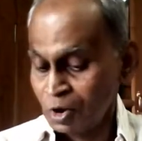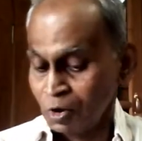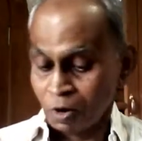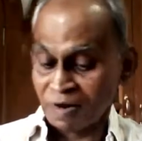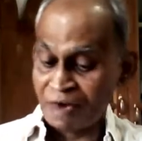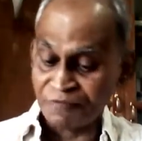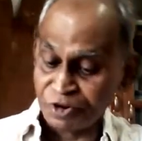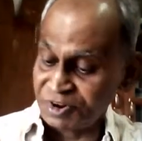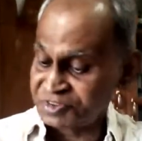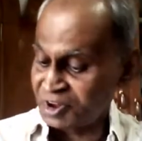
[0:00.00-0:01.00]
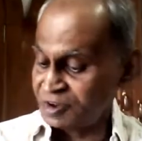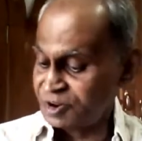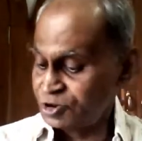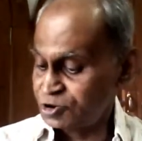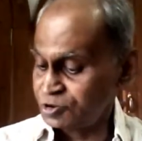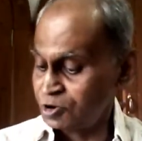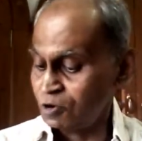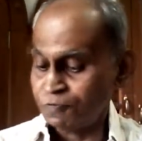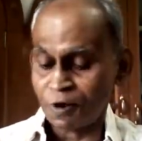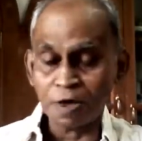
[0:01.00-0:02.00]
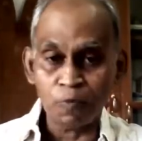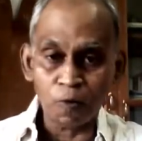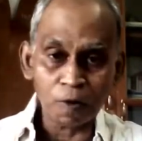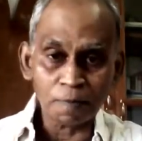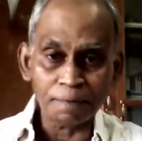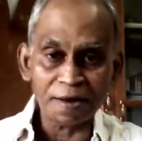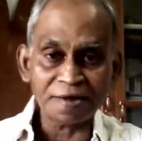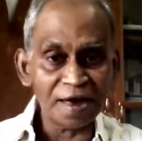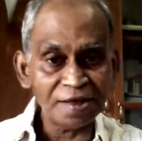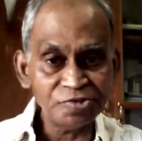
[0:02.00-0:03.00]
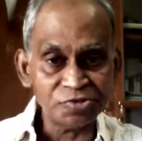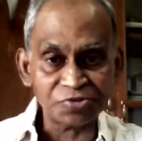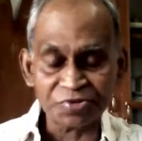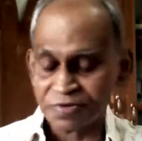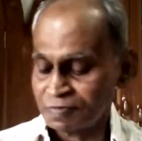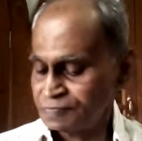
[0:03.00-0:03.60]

Or have you decided to go for a walk by the Ganges?"